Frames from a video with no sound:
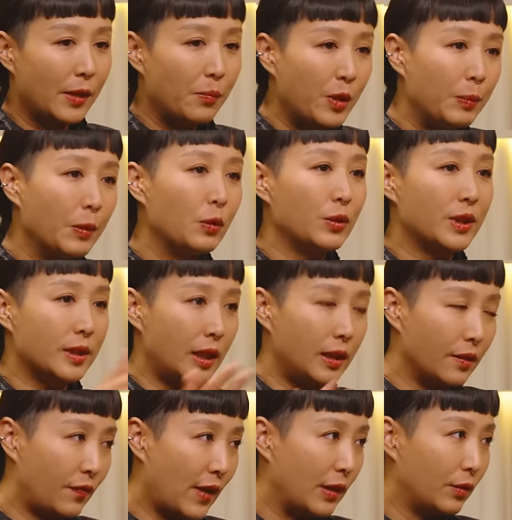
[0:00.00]
Then people who
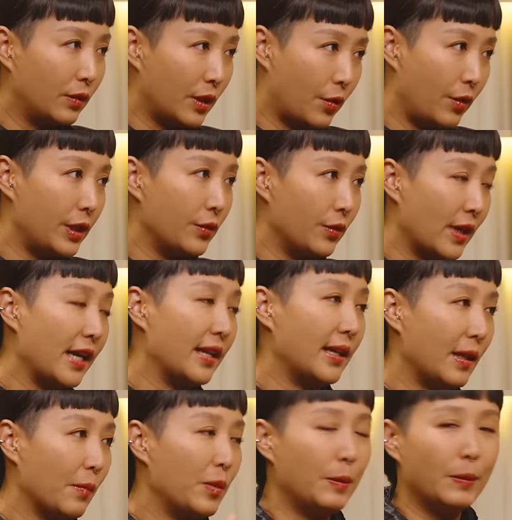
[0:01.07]
ski the final degree do that, and
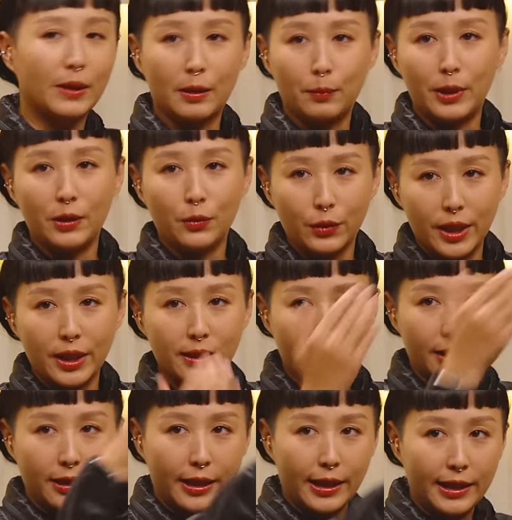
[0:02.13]
then there are people like me who get
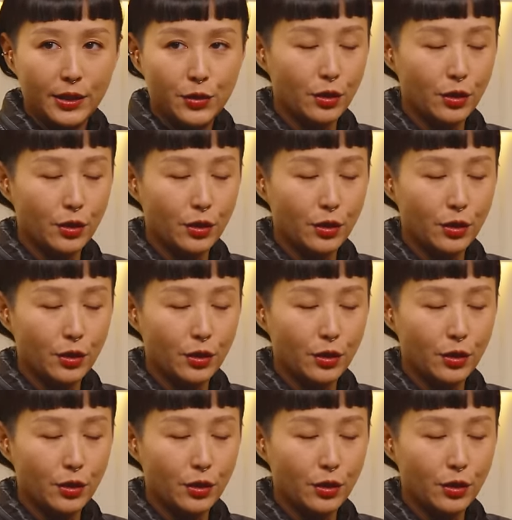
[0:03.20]
heli